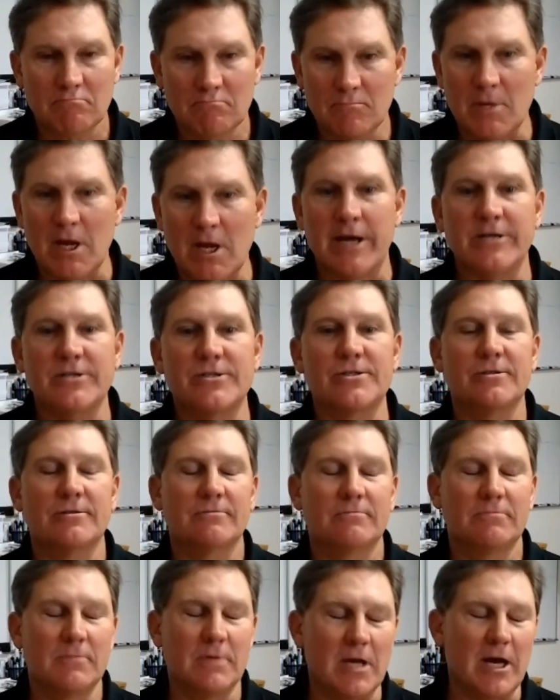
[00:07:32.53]
Nice.
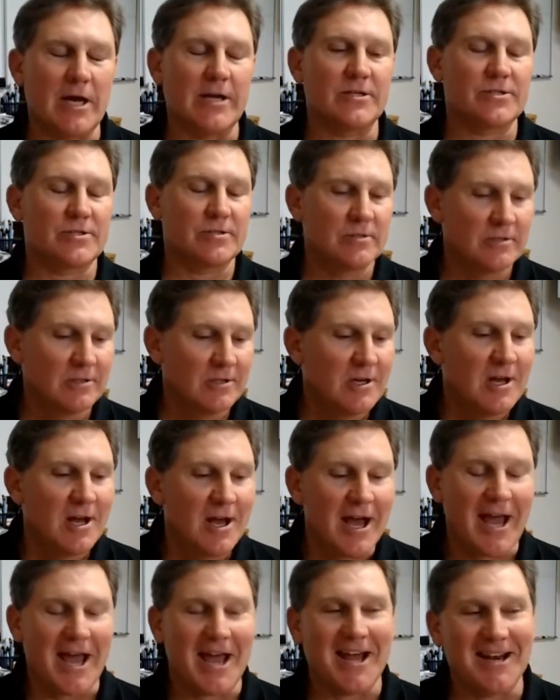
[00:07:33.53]

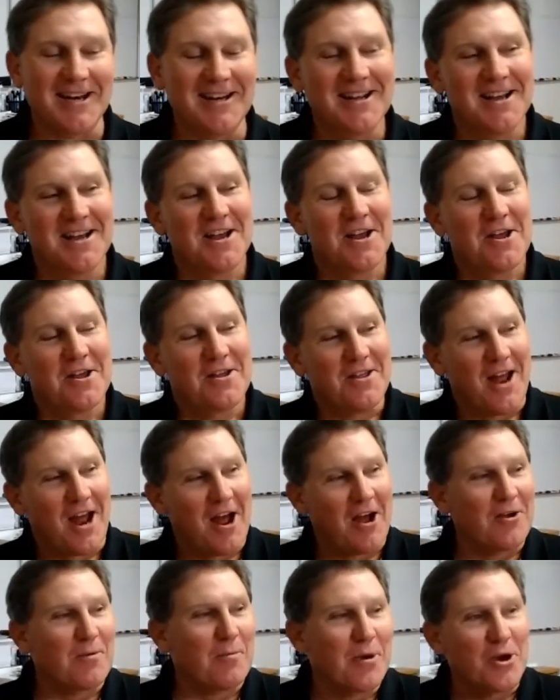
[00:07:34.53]
And
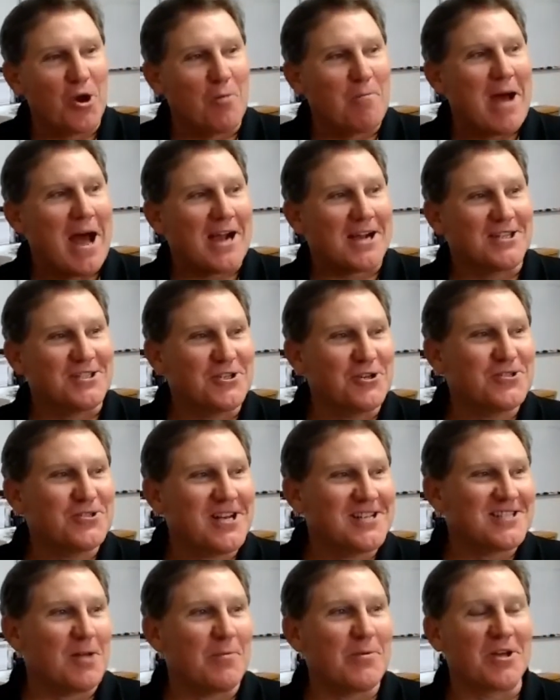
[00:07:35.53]
I'm going to go back because you
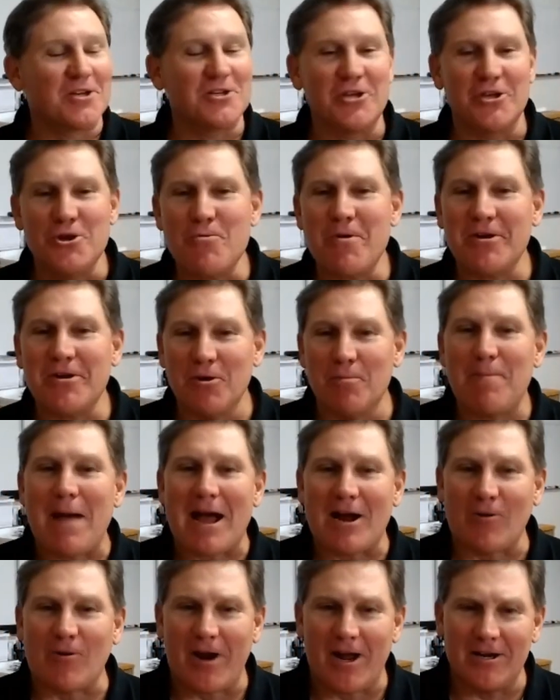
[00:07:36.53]
said something, because your
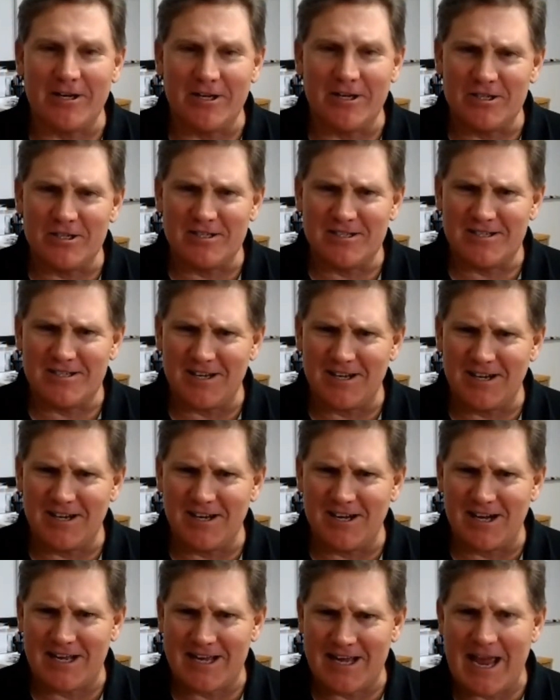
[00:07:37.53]
background is
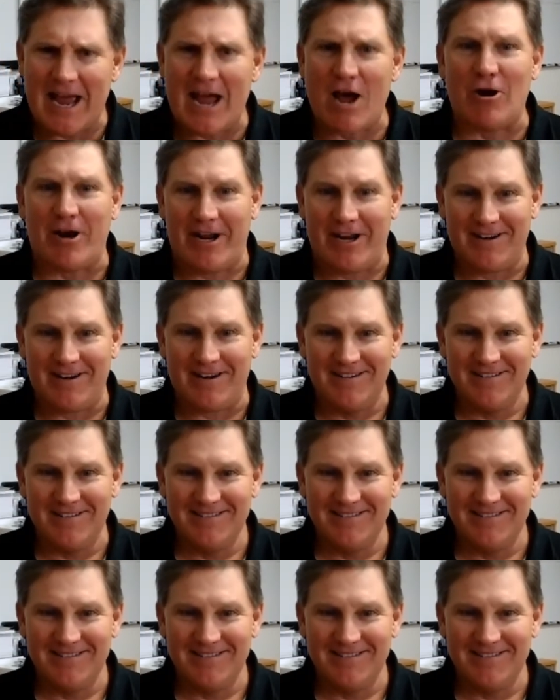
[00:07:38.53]
accounting.